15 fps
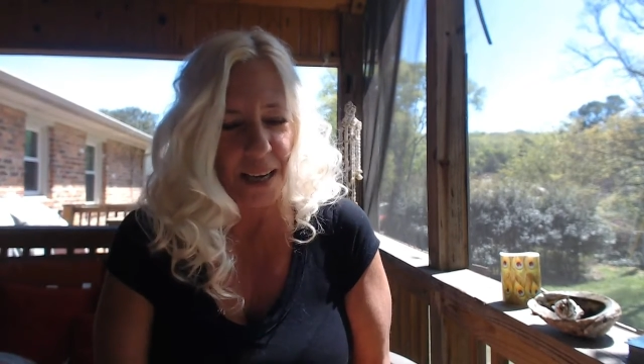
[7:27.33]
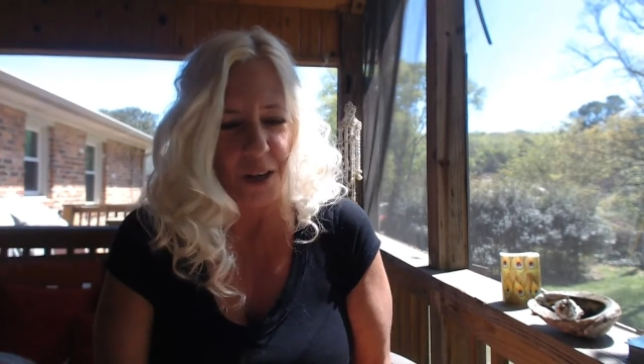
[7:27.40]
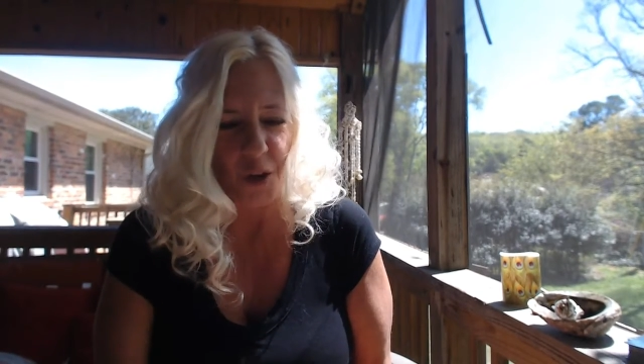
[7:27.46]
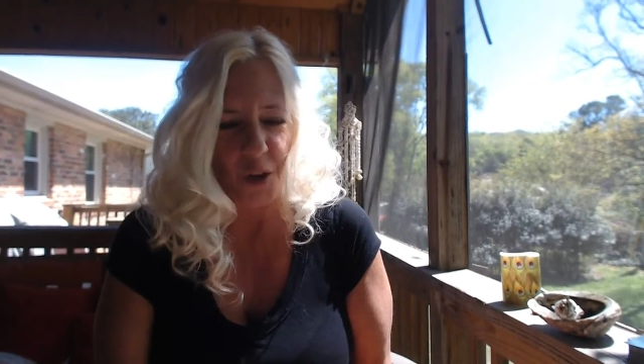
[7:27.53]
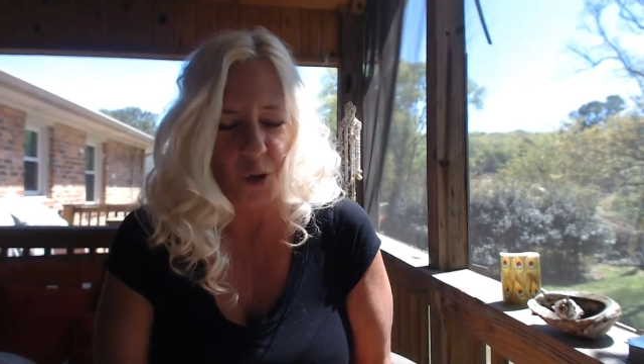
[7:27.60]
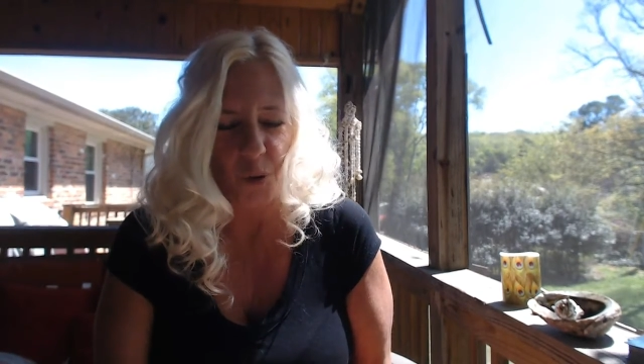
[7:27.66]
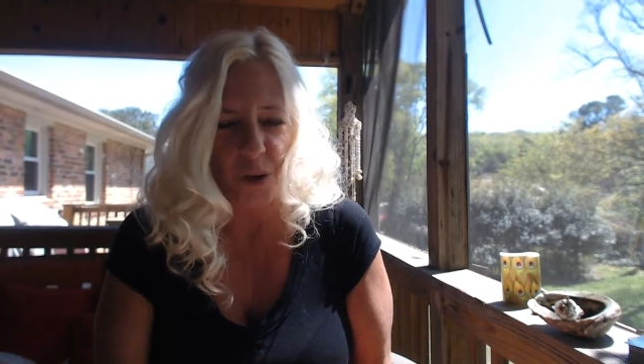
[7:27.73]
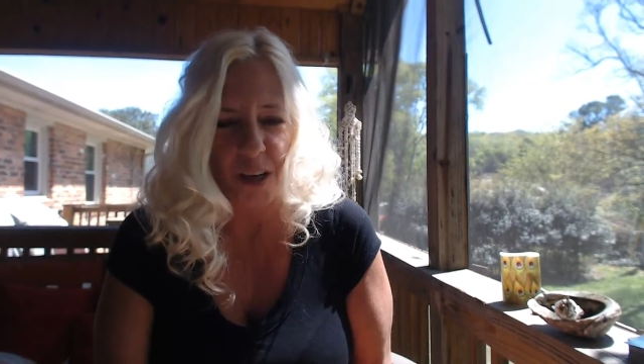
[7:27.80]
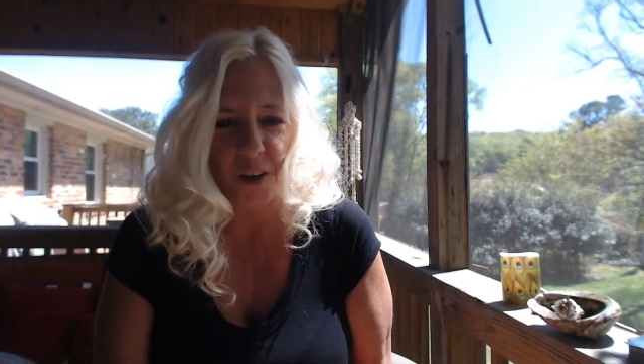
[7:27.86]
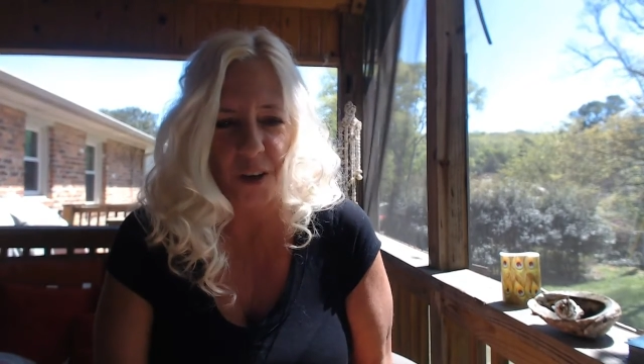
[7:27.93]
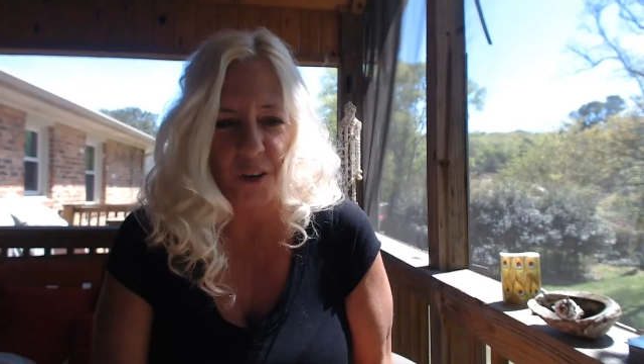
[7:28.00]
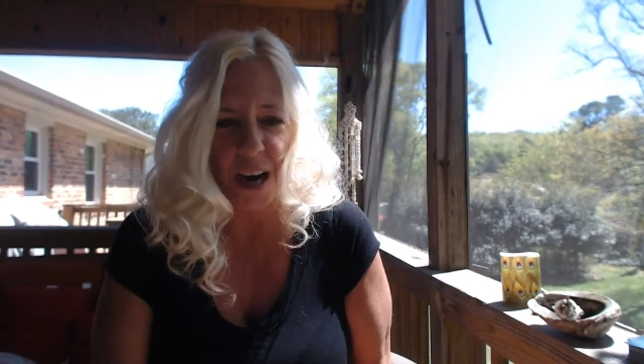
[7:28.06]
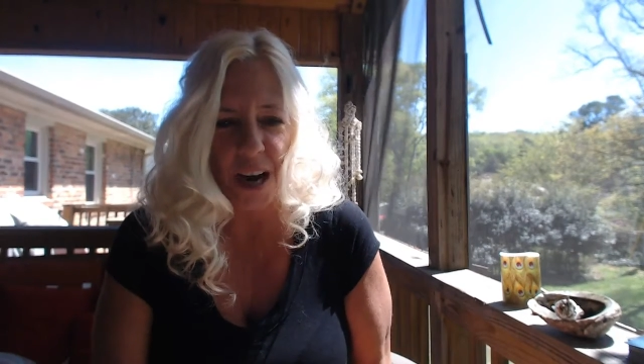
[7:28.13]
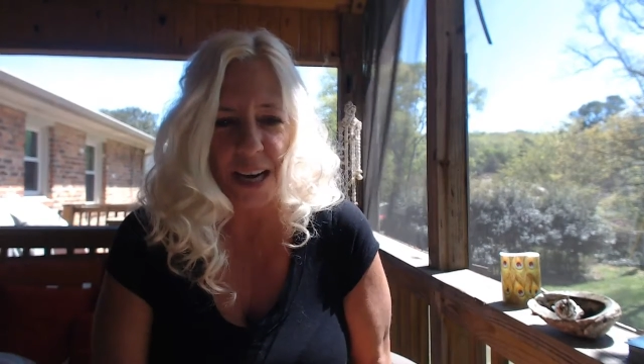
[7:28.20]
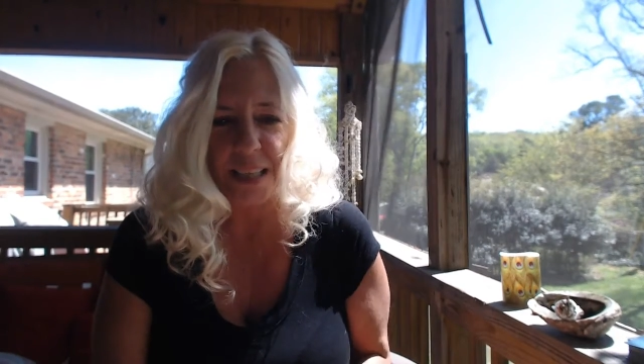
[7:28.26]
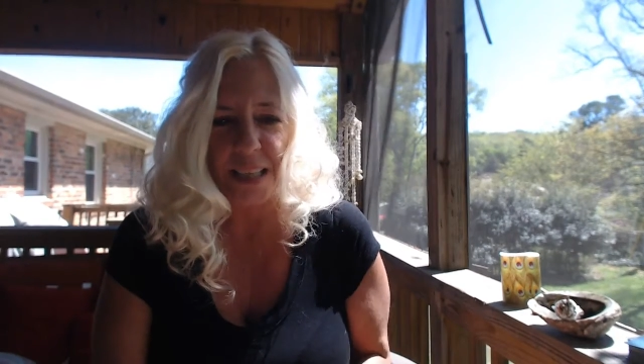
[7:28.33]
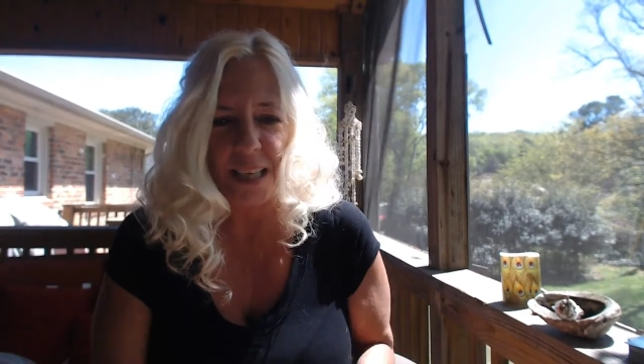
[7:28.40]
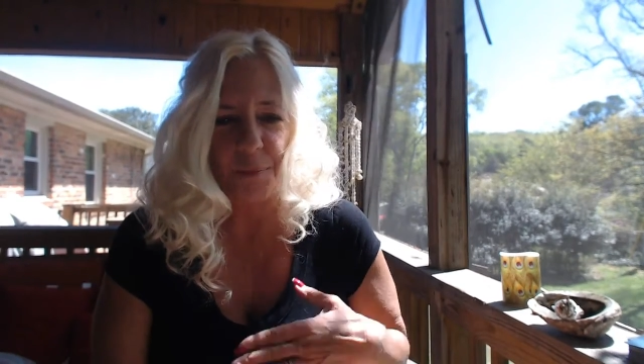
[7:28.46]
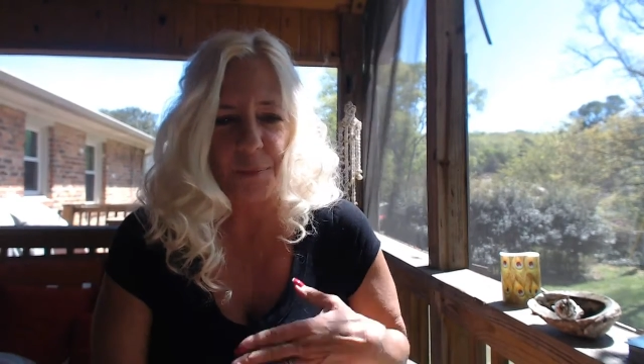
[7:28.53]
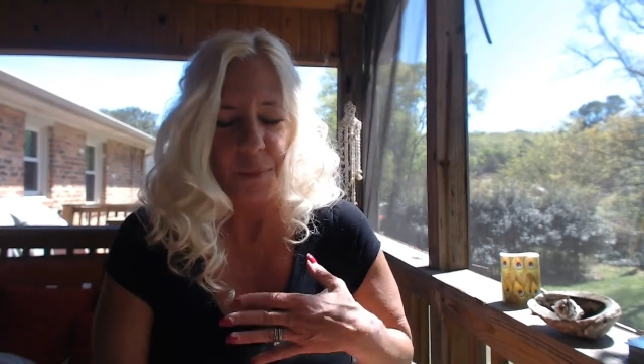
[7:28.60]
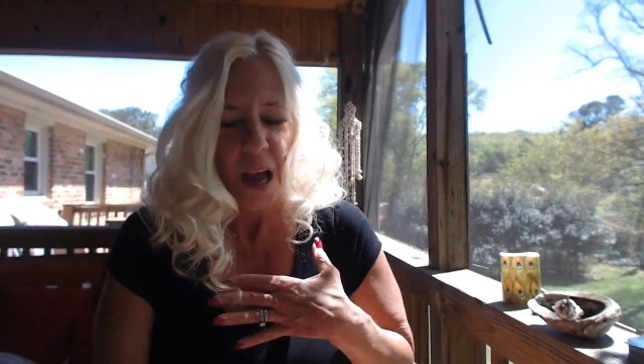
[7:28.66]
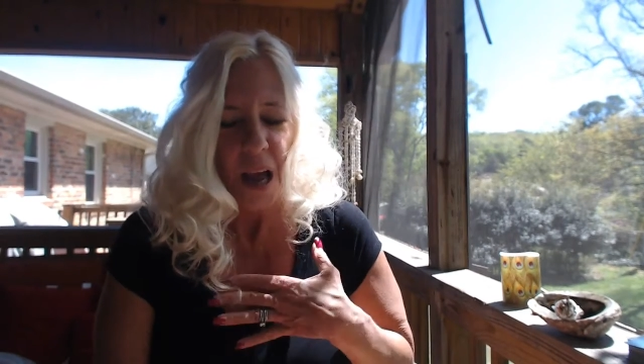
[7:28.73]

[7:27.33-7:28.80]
I enjoy interacting.